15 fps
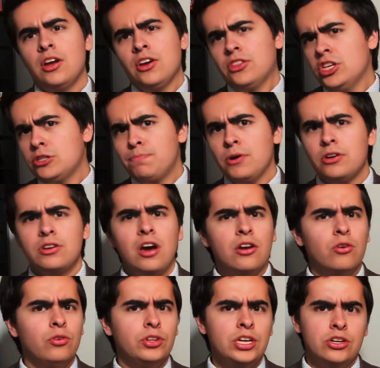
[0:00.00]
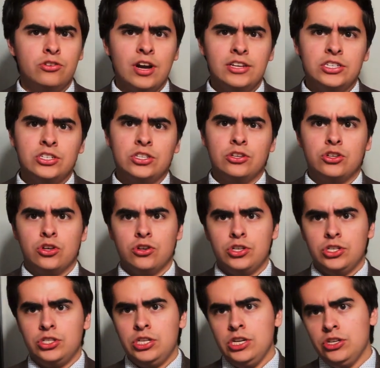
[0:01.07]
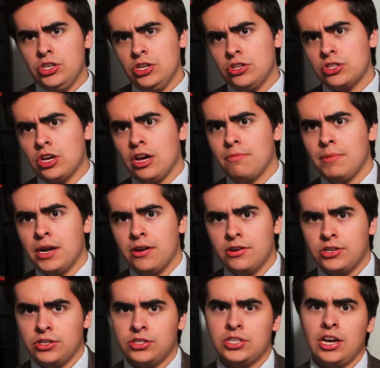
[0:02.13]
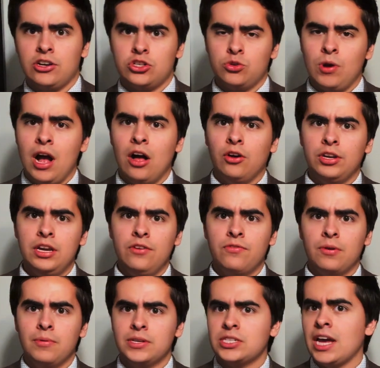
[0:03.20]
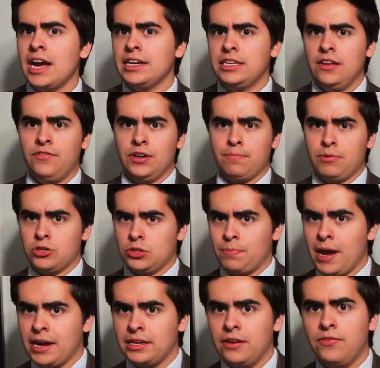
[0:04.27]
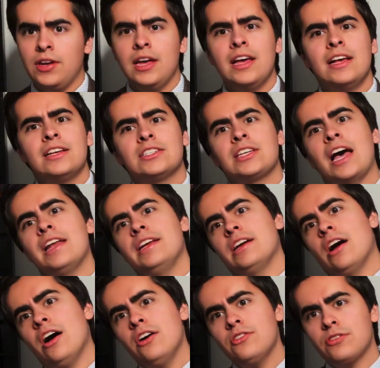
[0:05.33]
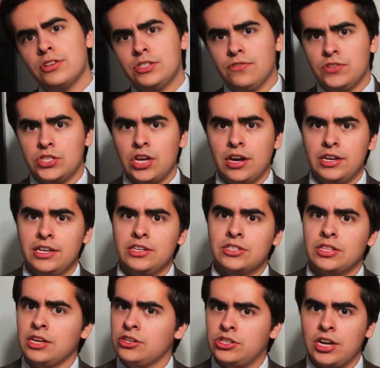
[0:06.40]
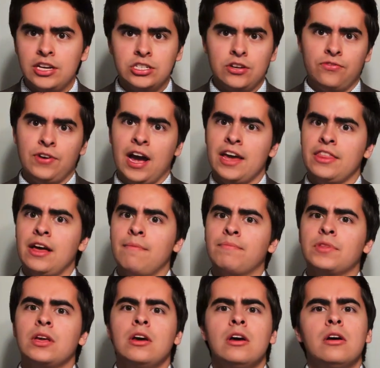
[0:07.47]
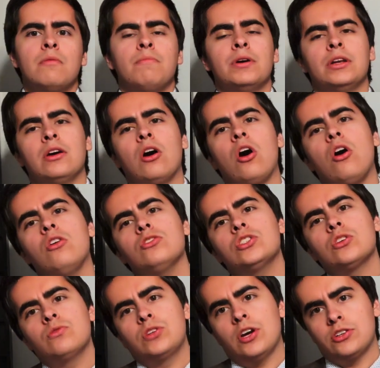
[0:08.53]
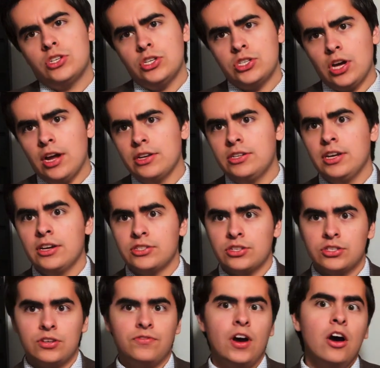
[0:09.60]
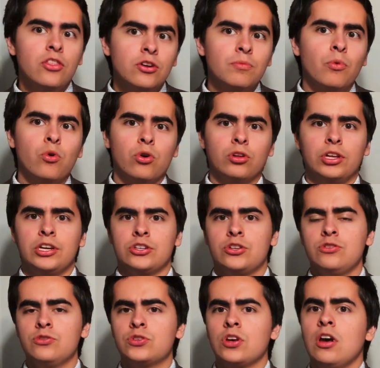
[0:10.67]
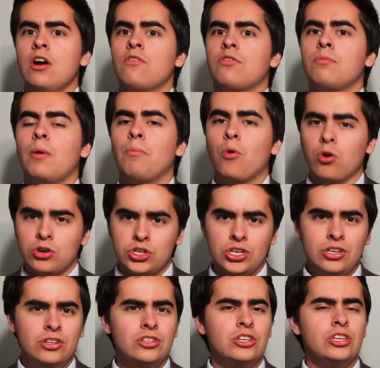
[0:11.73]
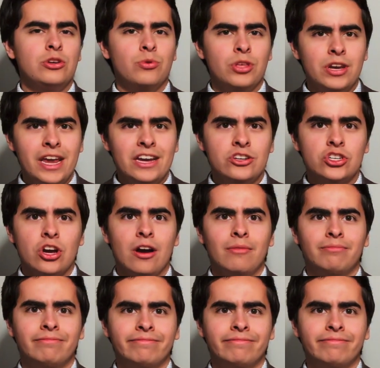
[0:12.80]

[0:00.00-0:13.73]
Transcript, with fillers: This book not only addresses the Church's teachings on marriage and sexuality from a scientific perspective, citing hundreds of studies that justify them, but it also touches on dozens of other moral issues from abortion to euthanasia.